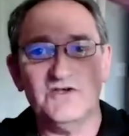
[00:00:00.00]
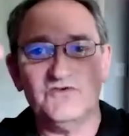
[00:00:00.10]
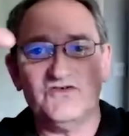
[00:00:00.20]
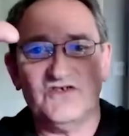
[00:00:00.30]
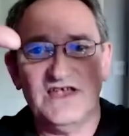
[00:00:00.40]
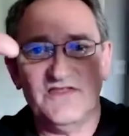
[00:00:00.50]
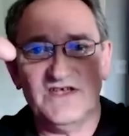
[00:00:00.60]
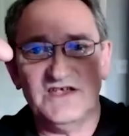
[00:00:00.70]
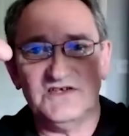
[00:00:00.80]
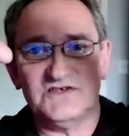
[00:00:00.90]
you see
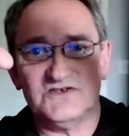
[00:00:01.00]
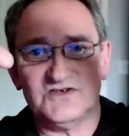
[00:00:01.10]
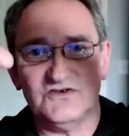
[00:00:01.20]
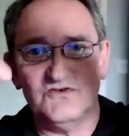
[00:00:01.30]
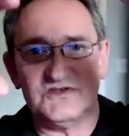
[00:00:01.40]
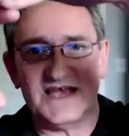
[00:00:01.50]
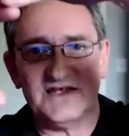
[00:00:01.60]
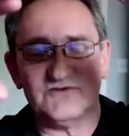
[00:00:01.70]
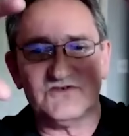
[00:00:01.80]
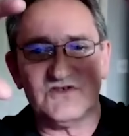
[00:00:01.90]
these two
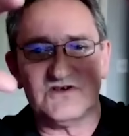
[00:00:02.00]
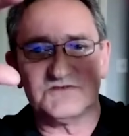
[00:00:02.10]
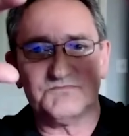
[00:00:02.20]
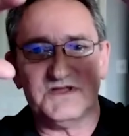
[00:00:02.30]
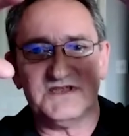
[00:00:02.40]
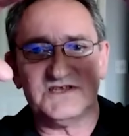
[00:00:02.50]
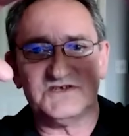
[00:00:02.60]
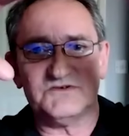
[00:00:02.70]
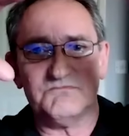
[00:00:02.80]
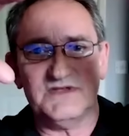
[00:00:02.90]
tail stars,
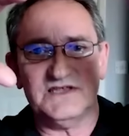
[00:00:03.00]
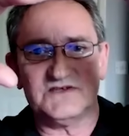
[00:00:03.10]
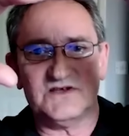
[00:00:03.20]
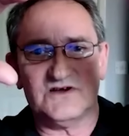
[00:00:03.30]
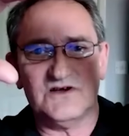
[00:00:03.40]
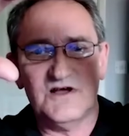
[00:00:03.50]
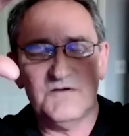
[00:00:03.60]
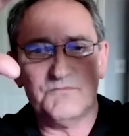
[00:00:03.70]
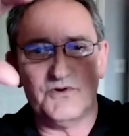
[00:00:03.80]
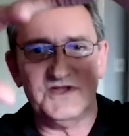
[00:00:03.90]
Benetesh and Mitzar,
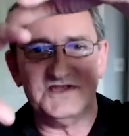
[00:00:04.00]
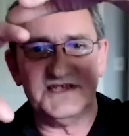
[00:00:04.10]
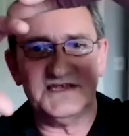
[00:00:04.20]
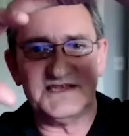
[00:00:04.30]
pointing